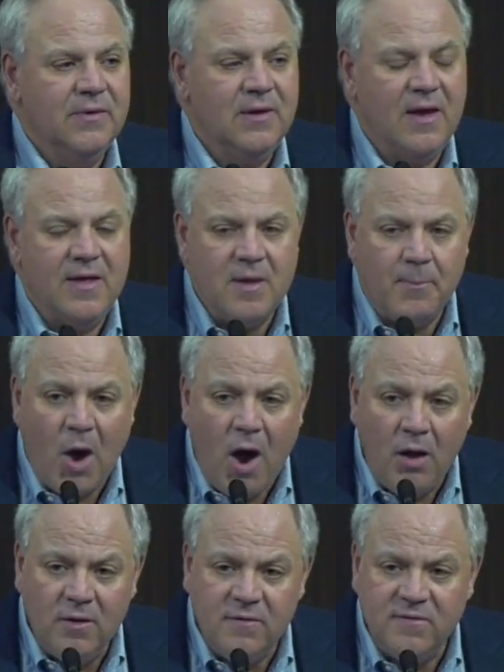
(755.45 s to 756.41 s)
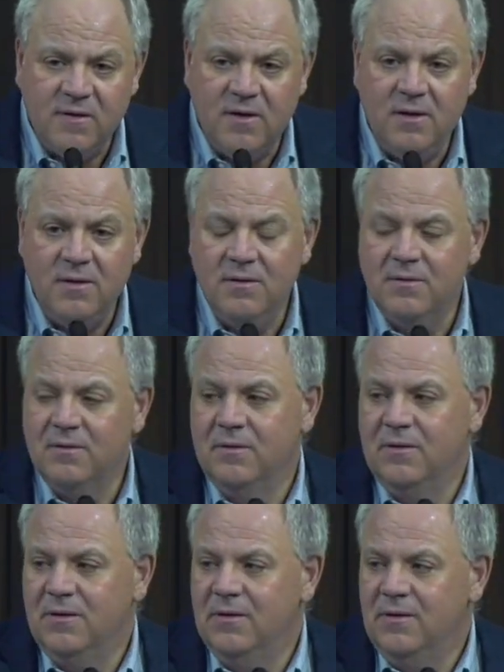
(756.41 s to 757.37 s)
and the policy
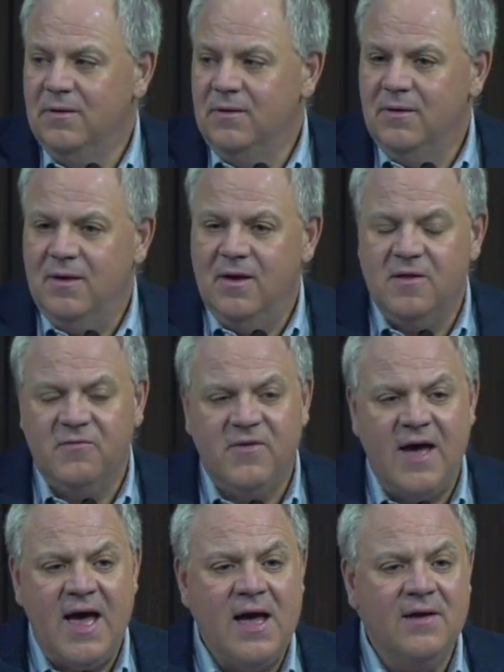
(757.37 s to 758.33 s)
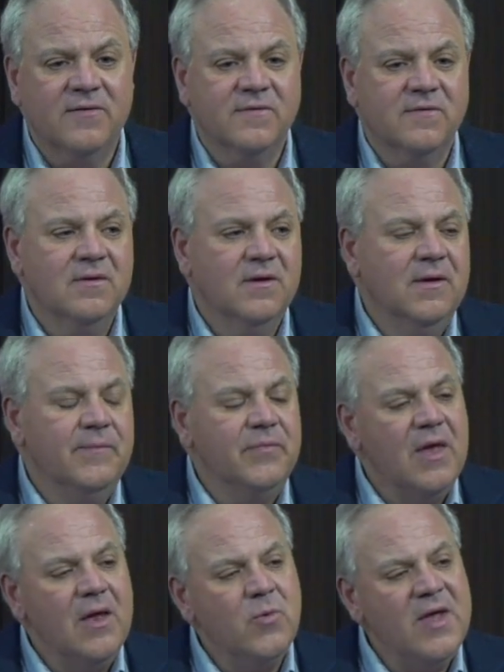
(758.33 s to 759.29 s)
and the facts.
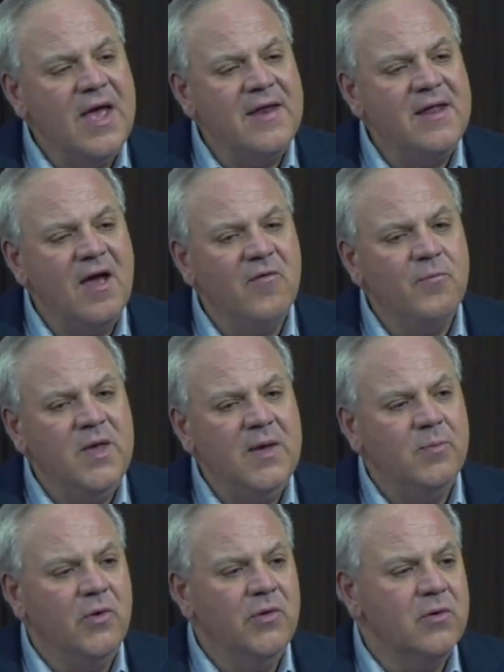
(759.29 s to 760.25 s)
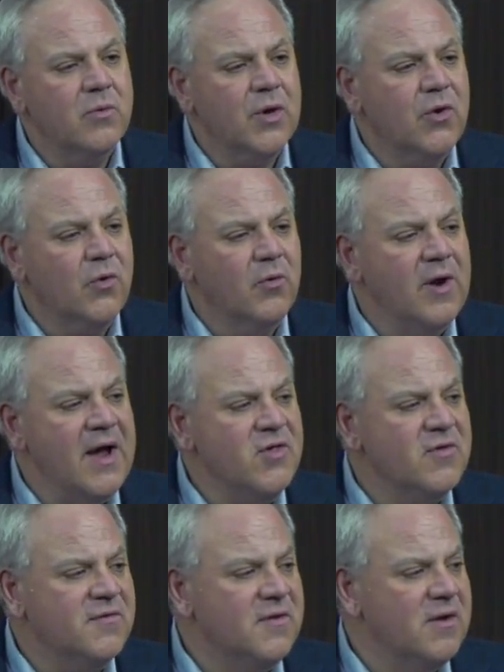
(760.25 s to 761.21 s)
And we had to have people that were
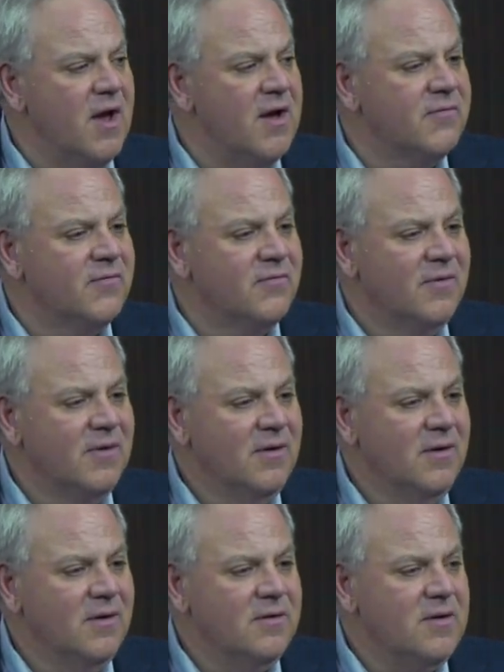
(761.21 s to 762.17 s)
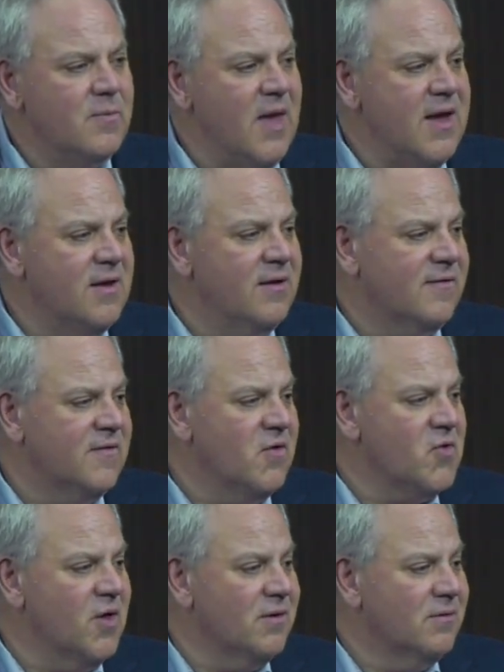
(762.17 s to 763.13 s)
courageous enough to make a
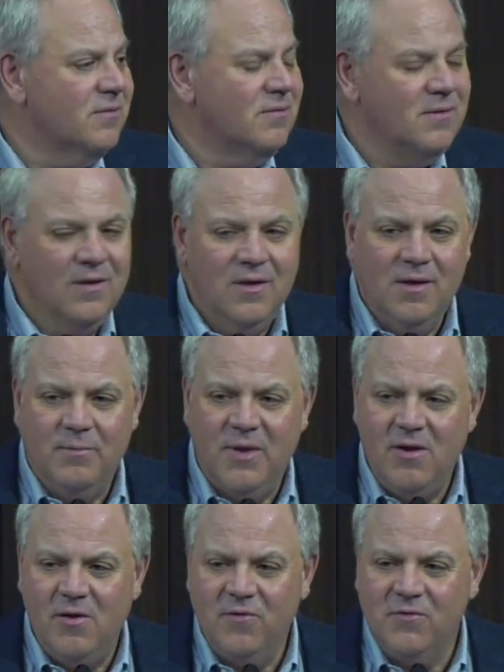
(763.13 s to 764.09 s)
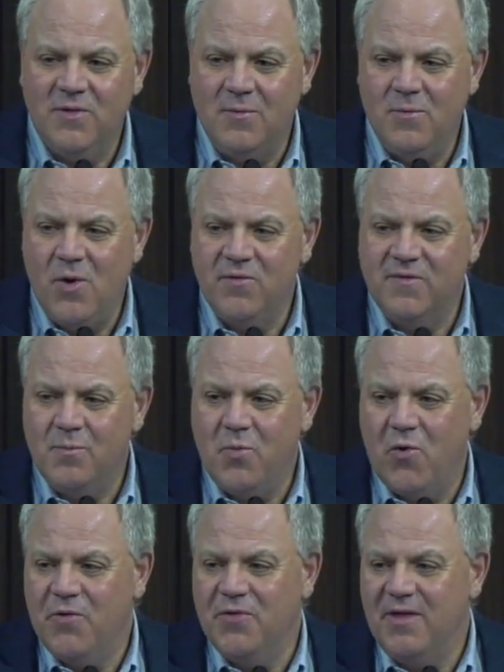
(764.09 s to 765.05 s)
decision. But here's what the most
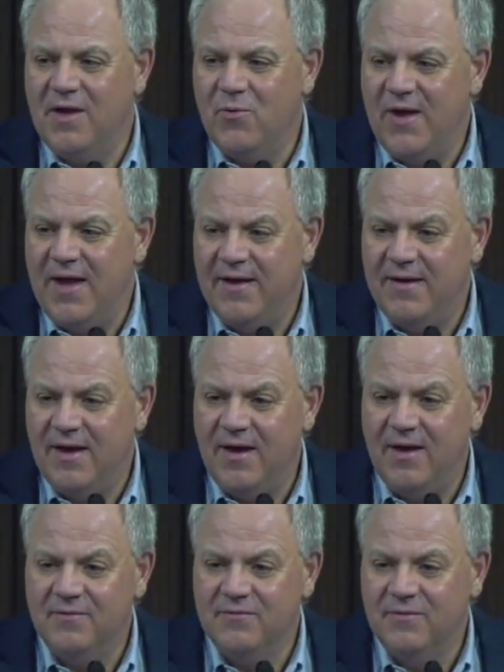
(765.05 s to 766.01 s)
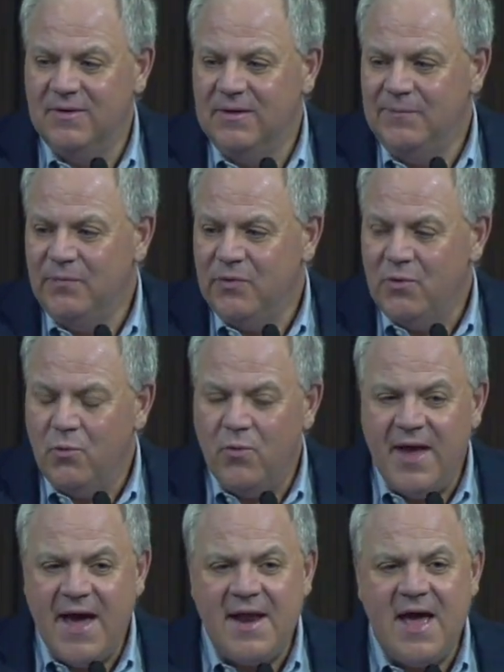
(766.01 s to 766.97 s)
important thing we had to have.
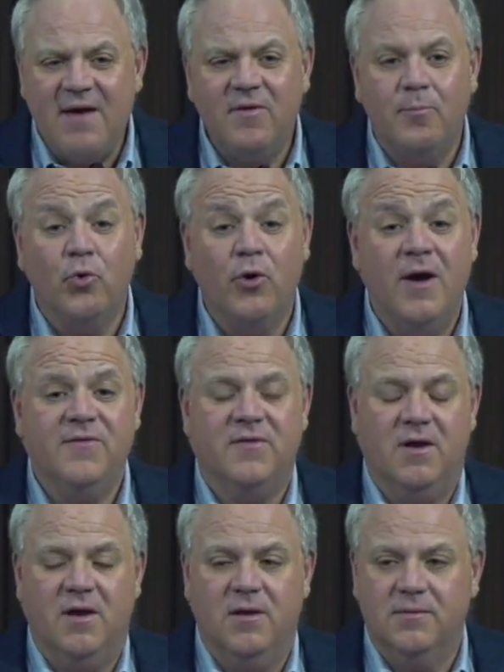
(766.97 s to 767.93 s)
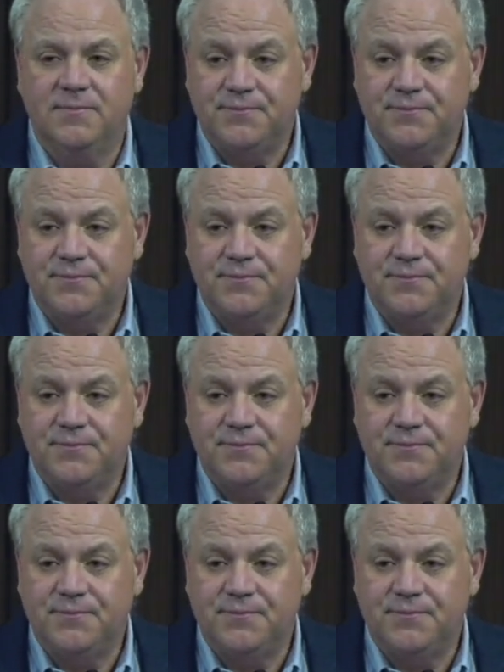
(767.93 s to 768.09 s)
We had to have a president